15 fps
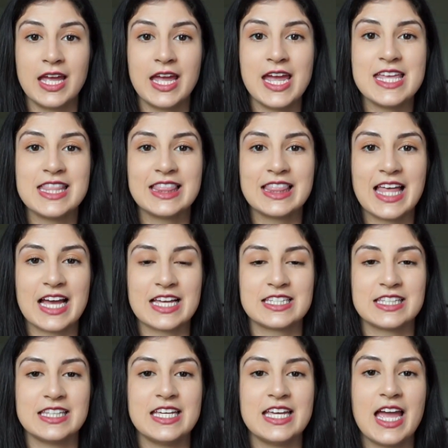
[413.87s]
And
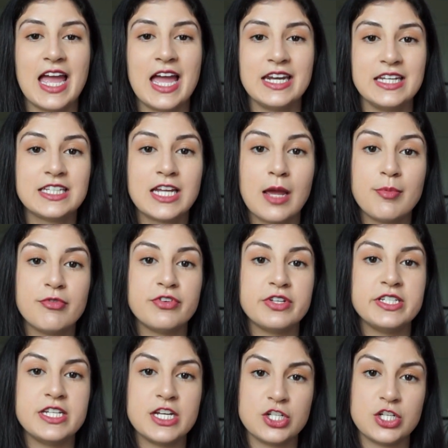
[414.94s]
lastly, any type of
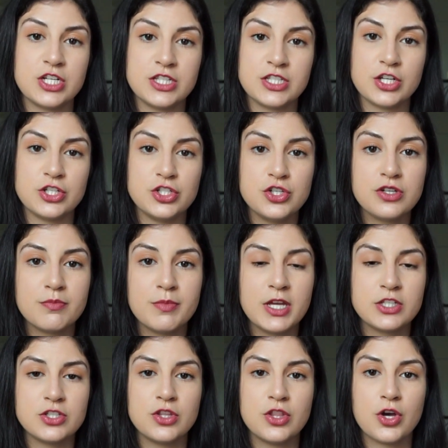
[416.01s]
additions that you can
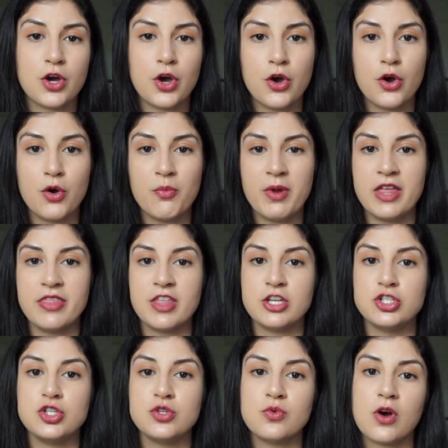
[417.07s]
make to the home and
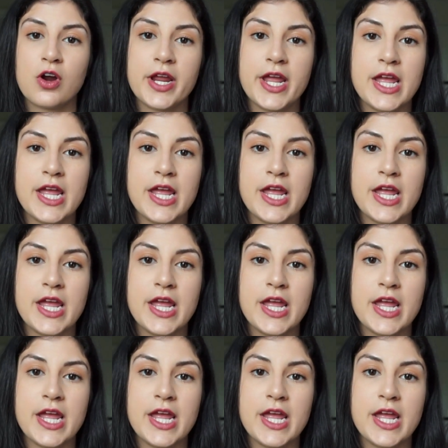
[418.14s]
that you are